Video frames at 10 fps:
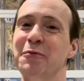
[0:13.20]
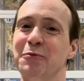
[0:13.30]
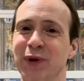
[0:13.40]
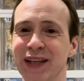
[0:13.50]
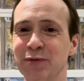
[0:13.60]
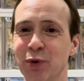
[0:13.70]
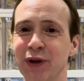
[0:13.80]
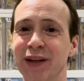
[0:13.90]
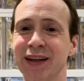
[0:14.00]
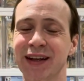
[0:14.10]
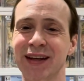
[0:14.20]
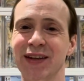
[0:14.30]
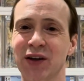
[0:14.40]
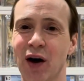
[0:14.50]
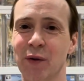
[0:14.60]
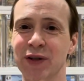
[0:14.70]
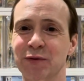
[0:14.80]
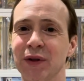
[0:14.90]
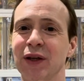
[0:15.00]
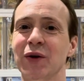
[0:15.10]
please put it in the comments
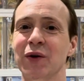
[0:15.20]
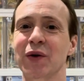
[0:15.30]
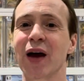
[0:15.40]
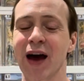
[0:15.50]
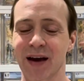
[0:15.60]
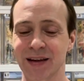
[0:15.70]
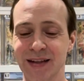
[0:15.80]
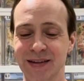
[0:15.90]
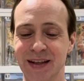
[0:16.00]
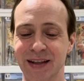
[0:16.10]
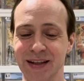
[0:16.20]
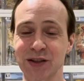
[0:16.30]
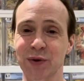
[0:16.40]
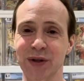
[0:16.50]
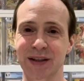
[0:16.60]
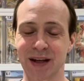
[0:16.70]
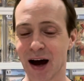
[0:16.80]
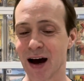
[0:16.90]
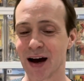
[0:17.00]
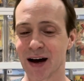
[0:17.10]
below. Let's get into it.
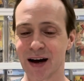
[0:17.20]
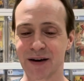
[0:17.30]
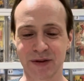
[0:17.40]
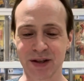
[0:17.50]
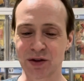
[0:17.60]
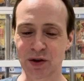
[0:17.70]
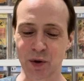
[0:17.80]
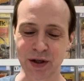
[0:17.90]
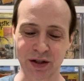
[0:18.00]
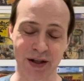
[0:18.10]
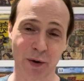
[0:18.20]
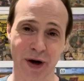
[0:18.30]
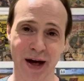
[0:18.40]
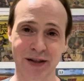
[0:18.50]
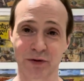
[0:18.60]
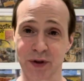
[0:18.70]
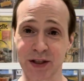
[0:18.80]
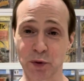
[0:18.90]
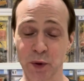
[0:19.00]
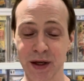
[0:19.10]
These are the questions that were asked for
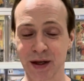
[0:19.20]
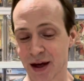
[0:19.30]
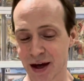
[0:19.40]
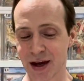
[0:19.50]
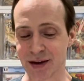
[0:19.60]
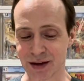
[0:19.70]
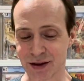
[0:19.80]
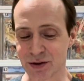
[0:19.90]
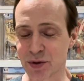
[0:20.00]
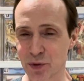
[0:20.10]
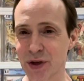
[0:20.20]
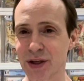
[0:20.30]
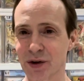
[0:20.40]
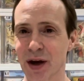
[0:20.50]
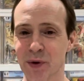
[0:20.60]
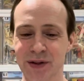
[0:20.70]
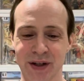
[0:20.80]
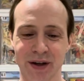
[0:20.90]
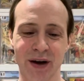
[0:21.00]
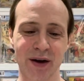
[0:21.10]
this week, and there's some really great ones
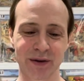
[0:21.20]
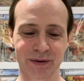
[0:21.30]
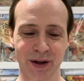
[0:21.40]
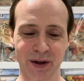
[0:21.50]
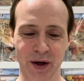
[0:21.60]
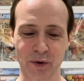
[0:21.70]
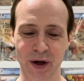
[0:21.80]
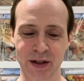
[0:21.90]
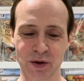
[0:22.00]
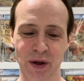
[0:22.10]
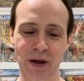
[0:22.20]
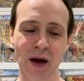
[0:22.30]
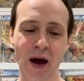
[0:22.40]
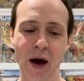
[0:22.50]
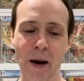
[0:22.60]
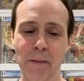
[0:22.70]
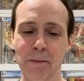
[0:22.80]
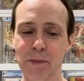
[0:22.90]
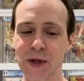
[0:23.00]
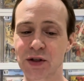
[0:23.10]
here. I'll get right into it.
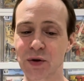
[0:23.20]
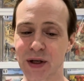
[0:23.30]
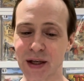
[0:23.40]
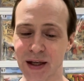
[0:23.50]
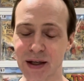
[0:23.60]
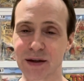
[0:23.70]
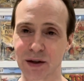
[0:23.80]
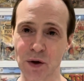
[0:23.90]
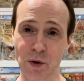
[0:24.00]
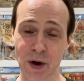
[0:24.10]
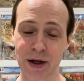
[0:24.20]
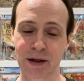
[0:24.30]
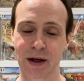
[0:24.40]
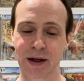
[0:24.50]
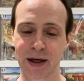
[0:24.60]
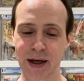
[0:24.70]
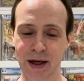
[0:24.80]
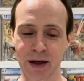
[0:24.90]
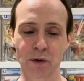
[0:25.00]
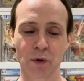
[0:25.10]
Mr. E, the low-grade
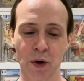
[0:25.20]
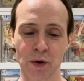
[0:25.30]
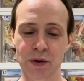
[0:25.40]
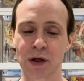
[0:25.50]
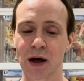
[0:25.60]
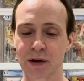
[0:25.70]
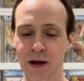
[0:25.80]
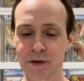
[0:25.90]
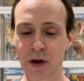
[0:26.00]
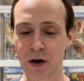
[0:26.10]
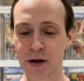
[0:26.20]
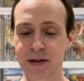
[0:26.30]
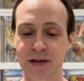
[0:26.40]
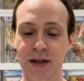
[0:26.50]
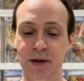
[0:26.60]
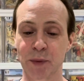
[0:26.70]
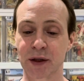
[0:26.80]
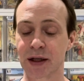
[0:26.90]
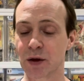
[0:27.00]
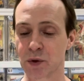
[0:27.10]
king, wrote, "Love the artist
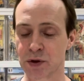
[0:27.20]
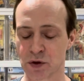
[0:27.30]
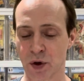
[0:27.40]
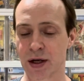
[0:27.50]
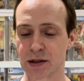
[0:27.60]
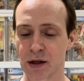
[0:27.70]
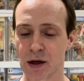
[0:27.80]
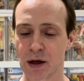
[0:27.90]
segment. It was great.